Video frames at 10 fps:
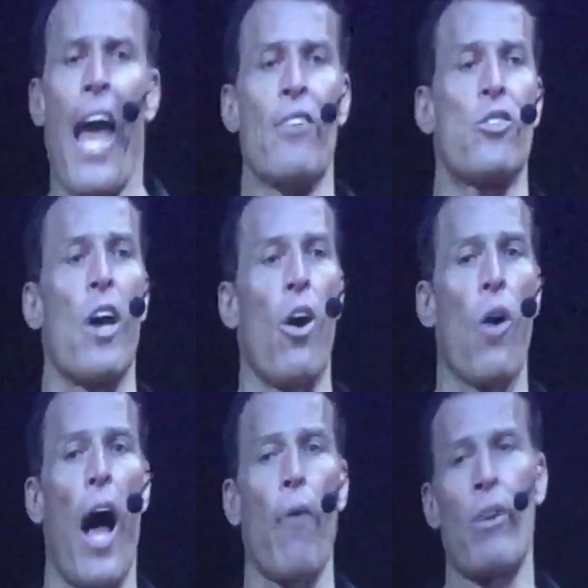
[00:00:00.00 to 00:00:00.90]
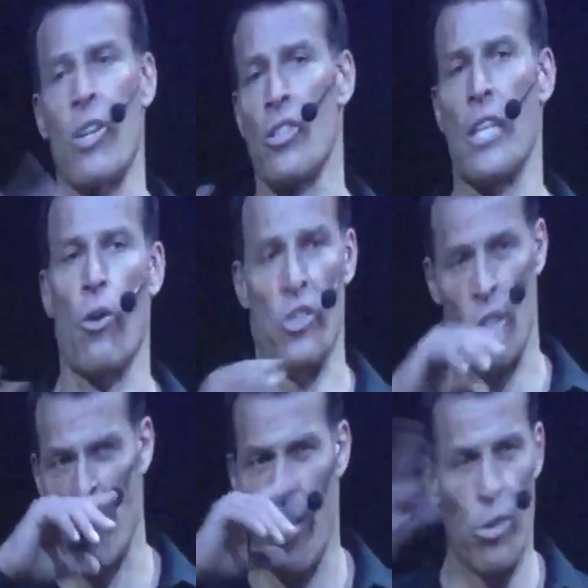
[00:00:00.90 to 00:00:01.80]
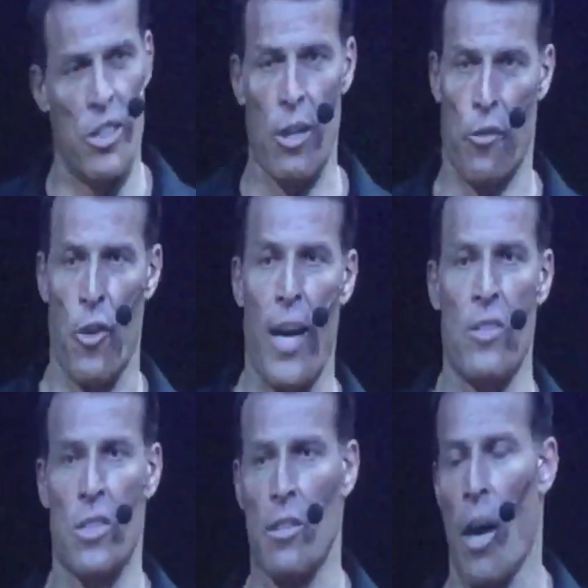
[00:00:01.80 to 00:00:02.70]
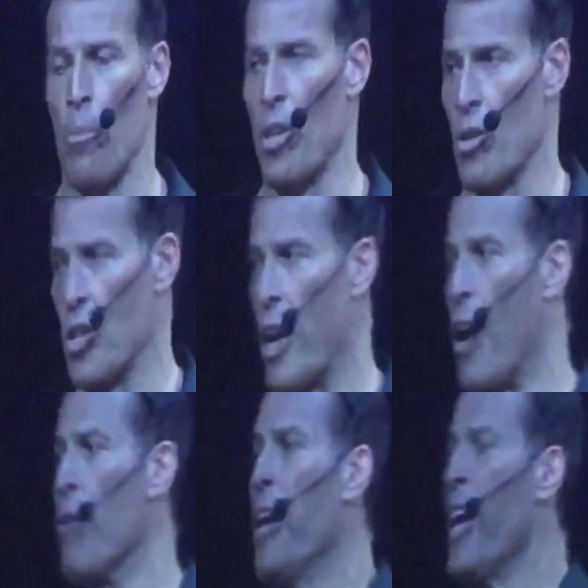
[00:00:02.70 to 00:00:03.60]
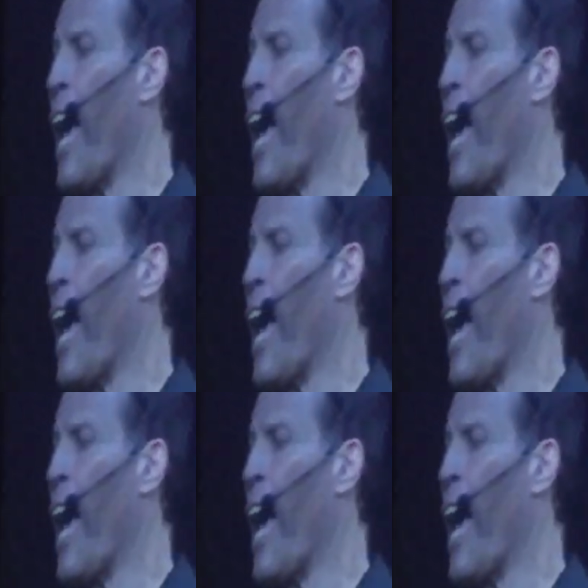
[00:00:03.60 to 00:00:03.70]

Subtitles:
And so I went to go see Krishna Ji. We're dear friends a couple of years ago.